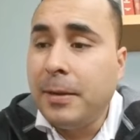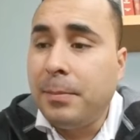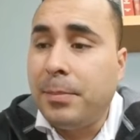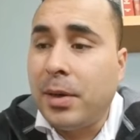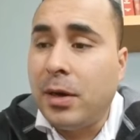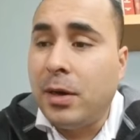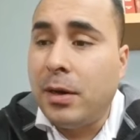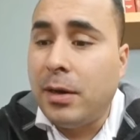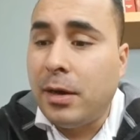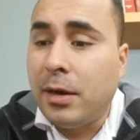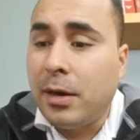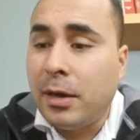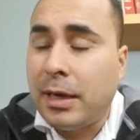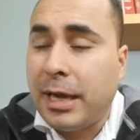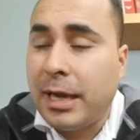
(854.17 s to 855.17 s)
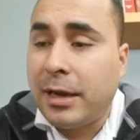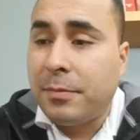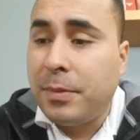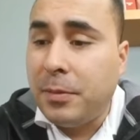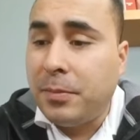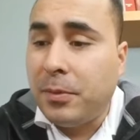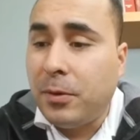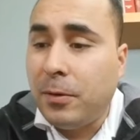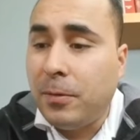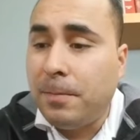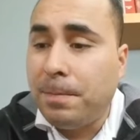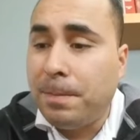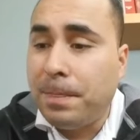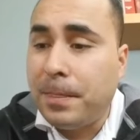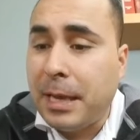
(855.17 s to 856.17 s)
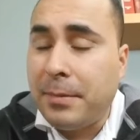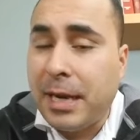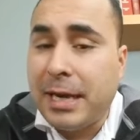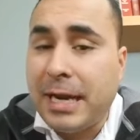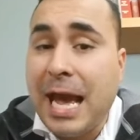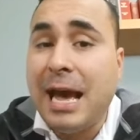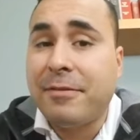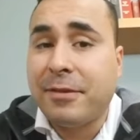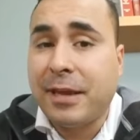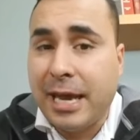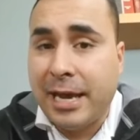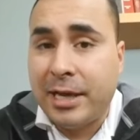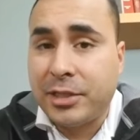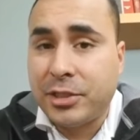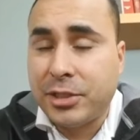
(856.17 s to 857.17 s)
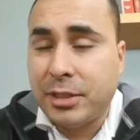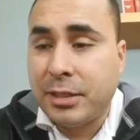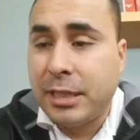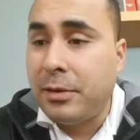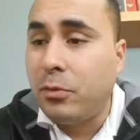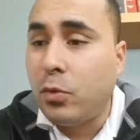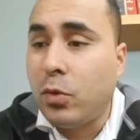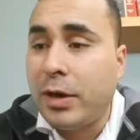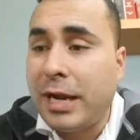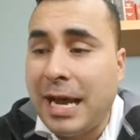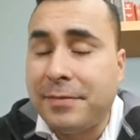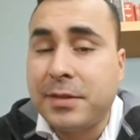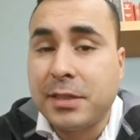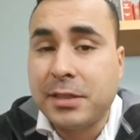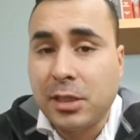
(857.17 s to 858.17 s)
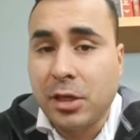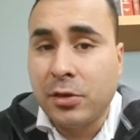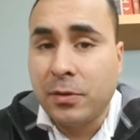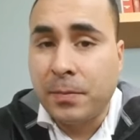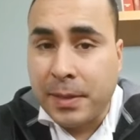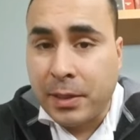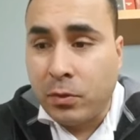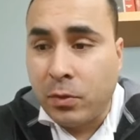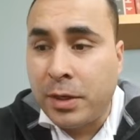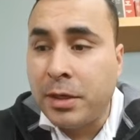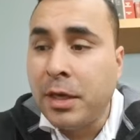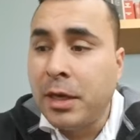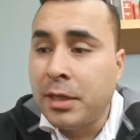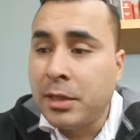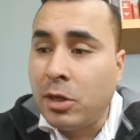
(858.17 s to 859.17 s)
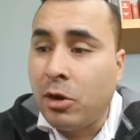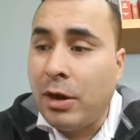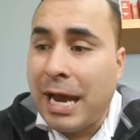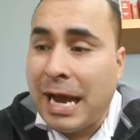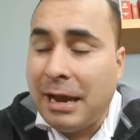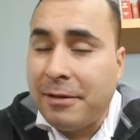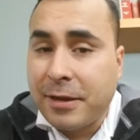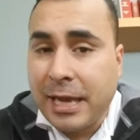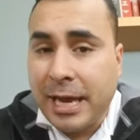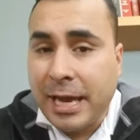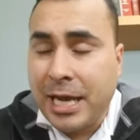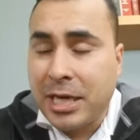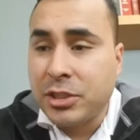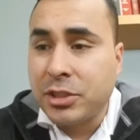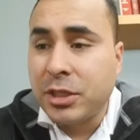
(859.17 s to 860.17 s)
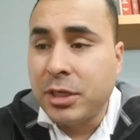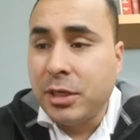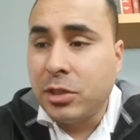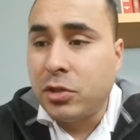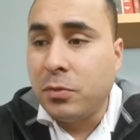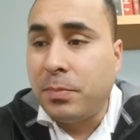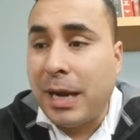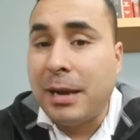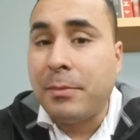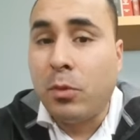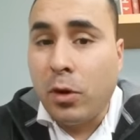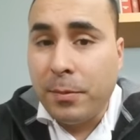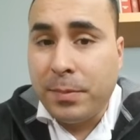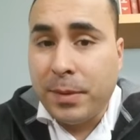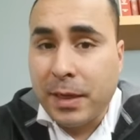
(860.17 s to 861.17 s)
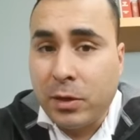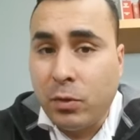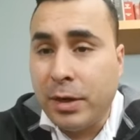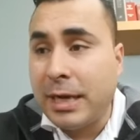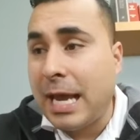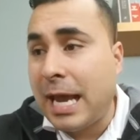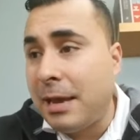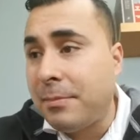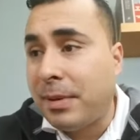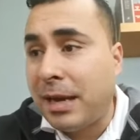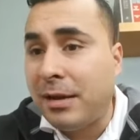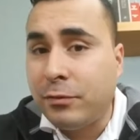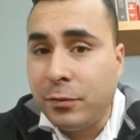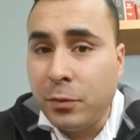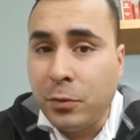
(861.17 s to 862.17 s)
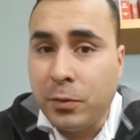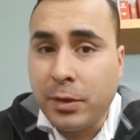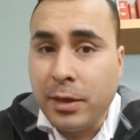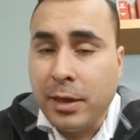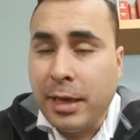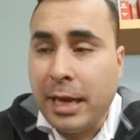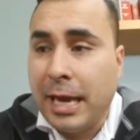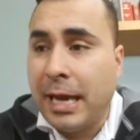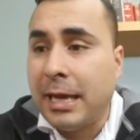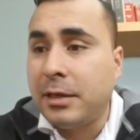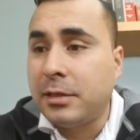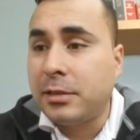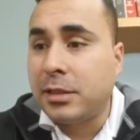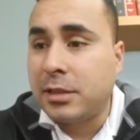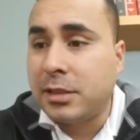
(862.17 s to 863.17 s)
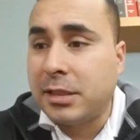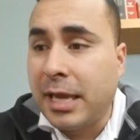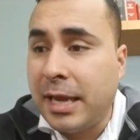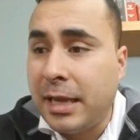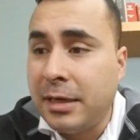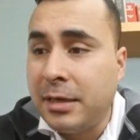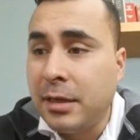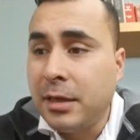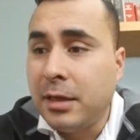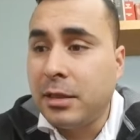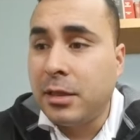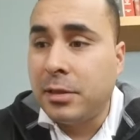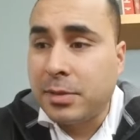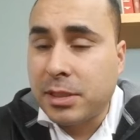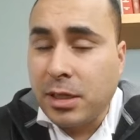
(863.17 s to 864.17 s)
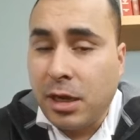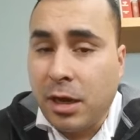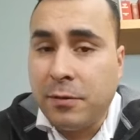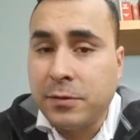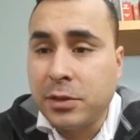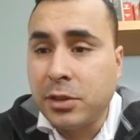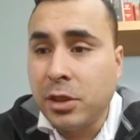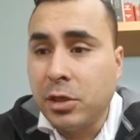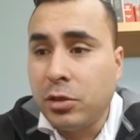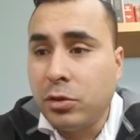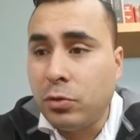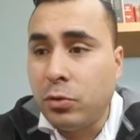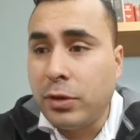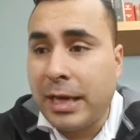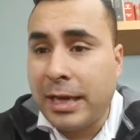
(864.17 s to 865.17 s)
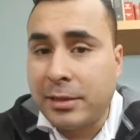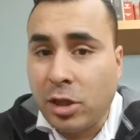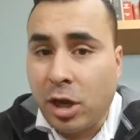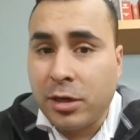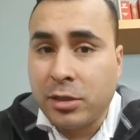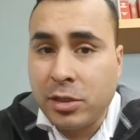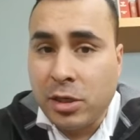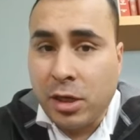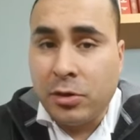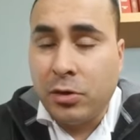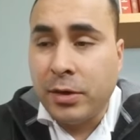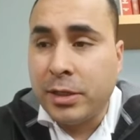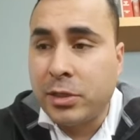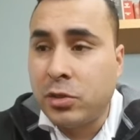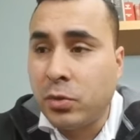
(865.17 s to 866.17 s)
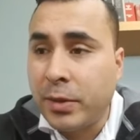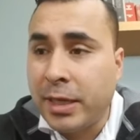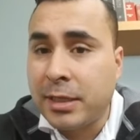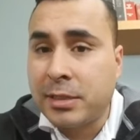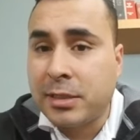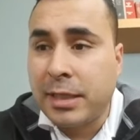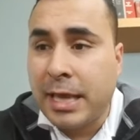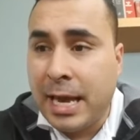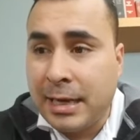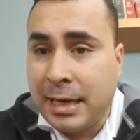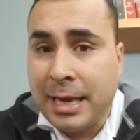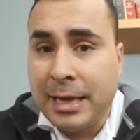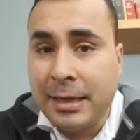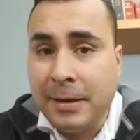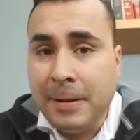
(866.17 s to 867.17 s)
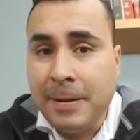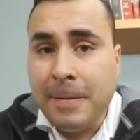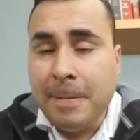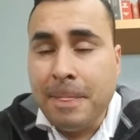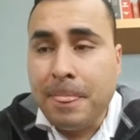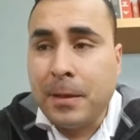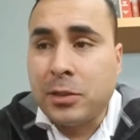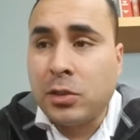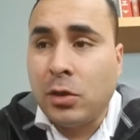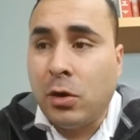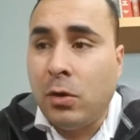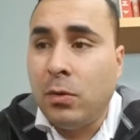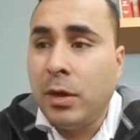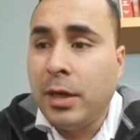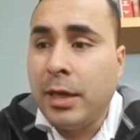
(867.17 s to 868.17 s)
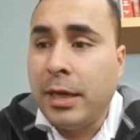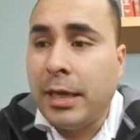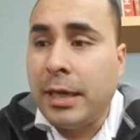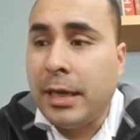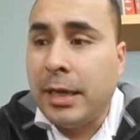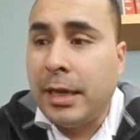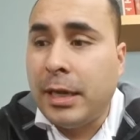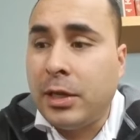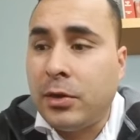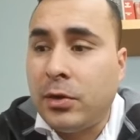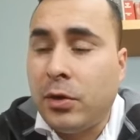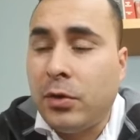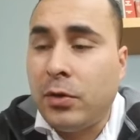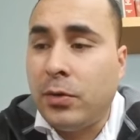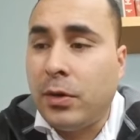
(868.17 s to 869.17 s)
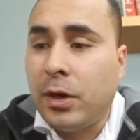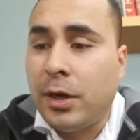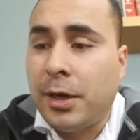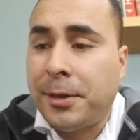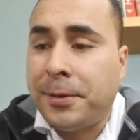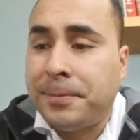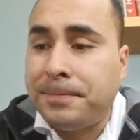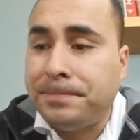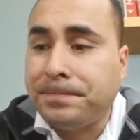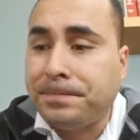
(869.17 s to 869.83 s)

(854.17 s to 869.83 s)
But a lot of people, they might have cash. They won't have to sell their Bitcoin. They'll have cash to buy more Bitcoin and buy food and sustain themselves through that dark tunnel until we get to that light. So, the